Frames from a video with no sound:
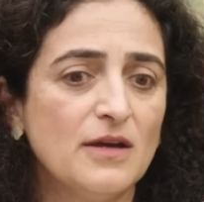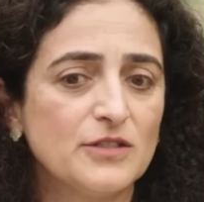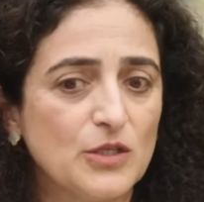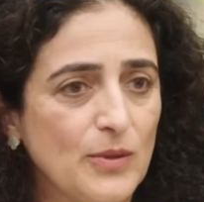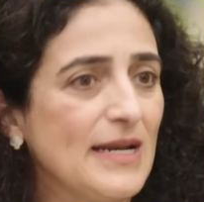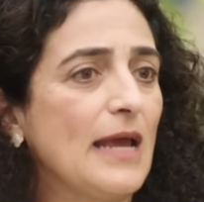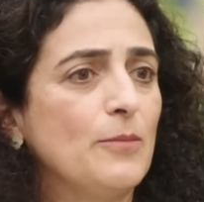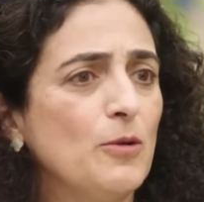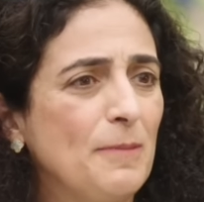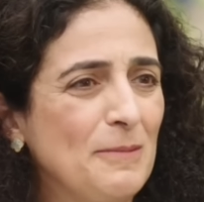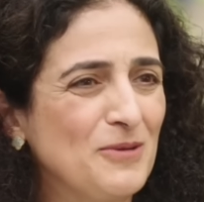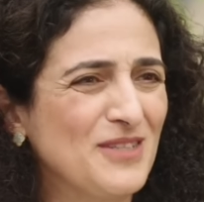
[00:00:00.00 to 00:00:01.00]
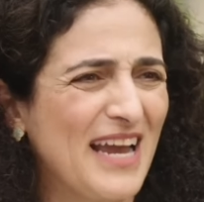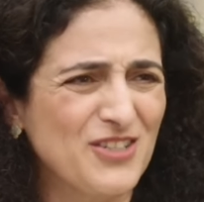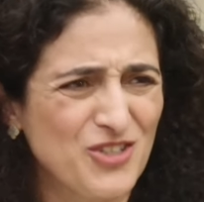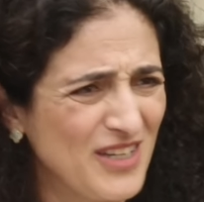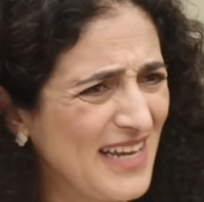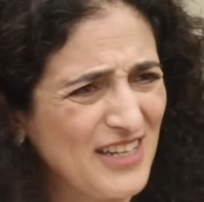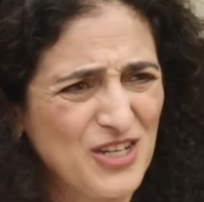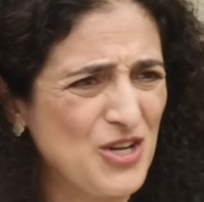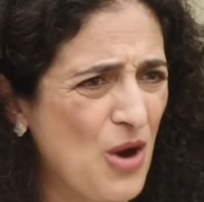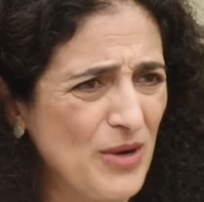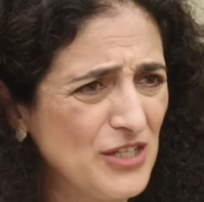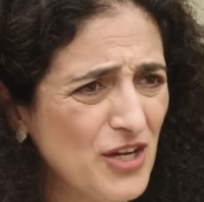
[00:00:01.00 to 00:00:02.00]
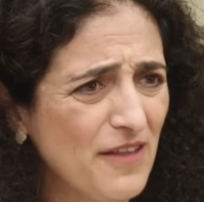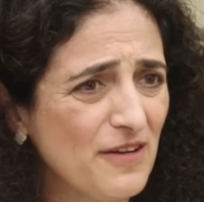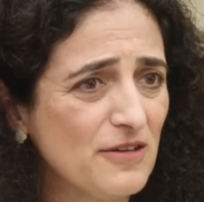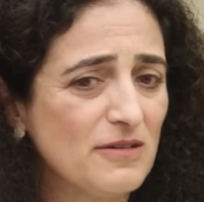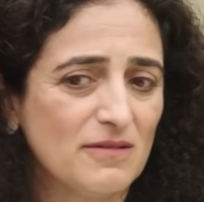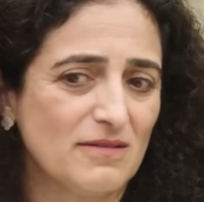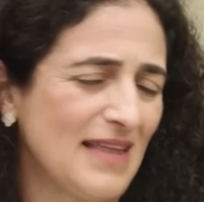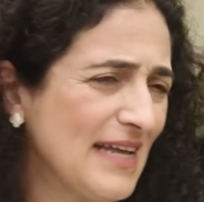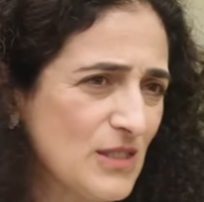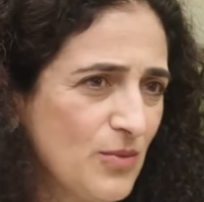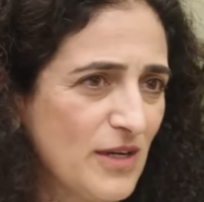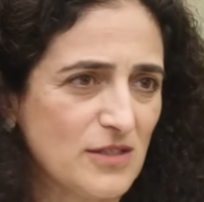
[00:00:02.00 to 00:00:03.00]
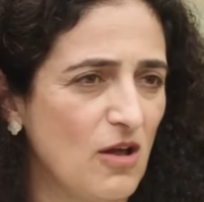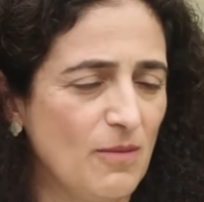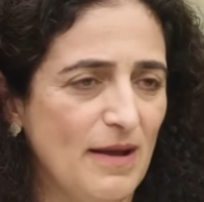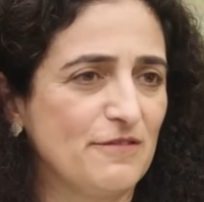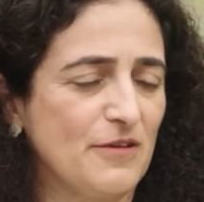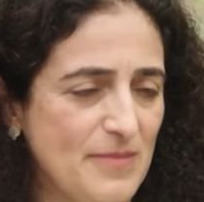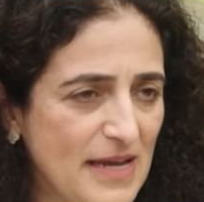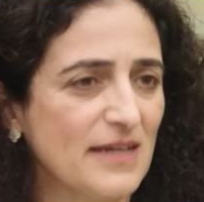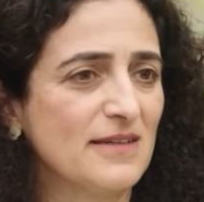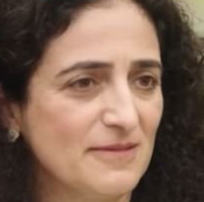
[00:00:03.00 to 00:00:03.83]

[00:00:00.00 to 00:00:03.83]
to enable people to actually get to know each other. That's what it's all about for me.